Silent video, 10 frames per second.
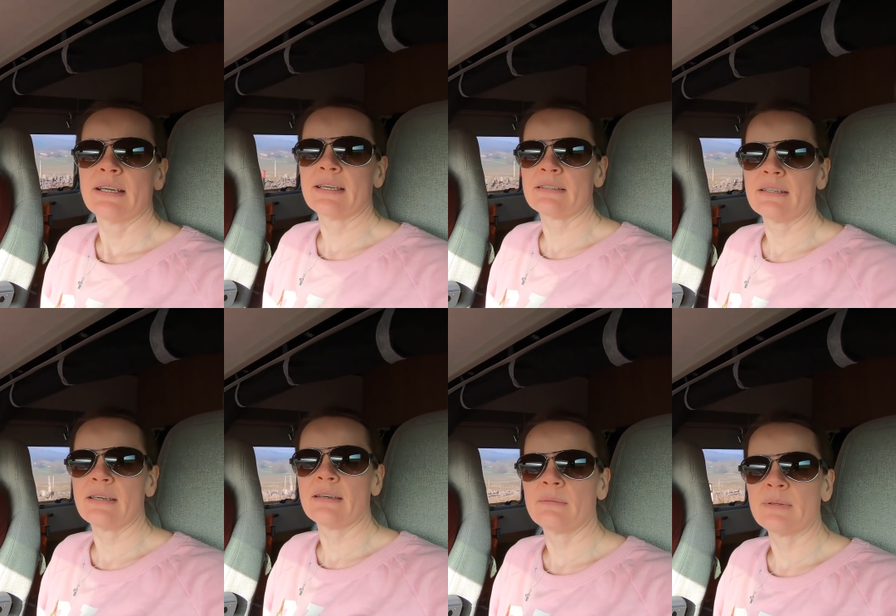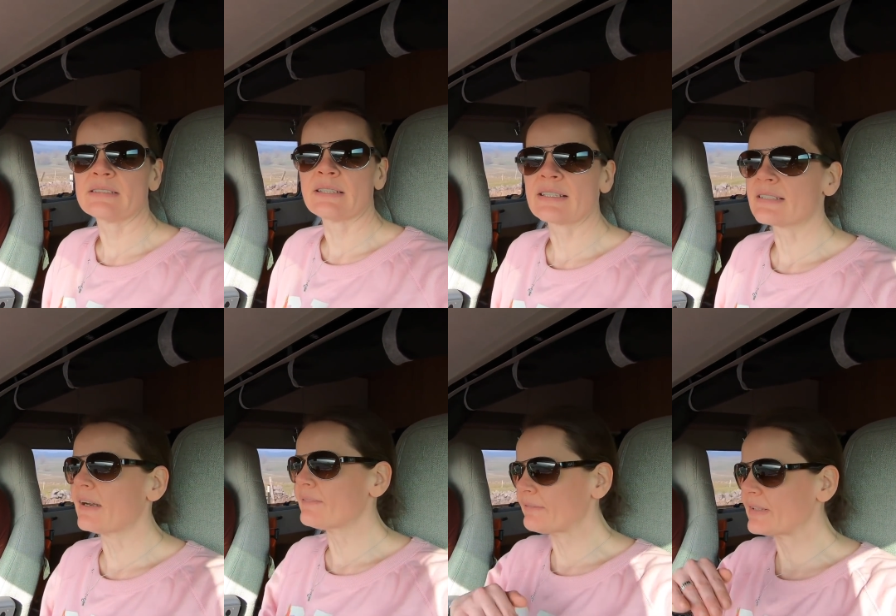and um, it's nice to
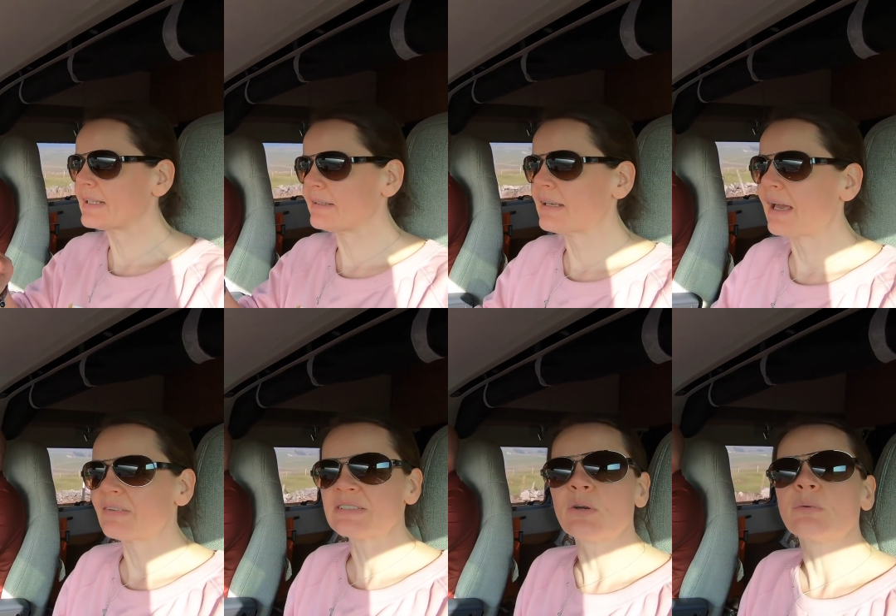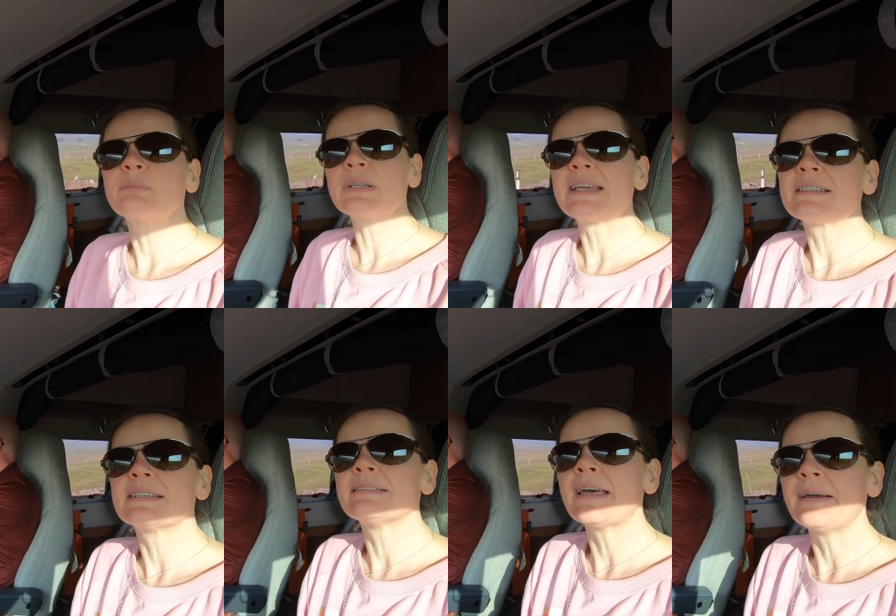have everything have its own place
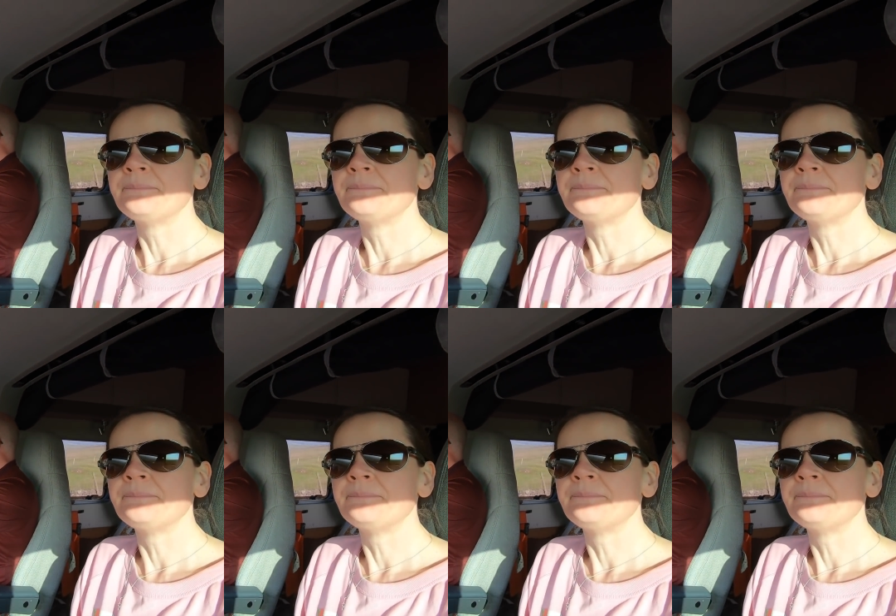in there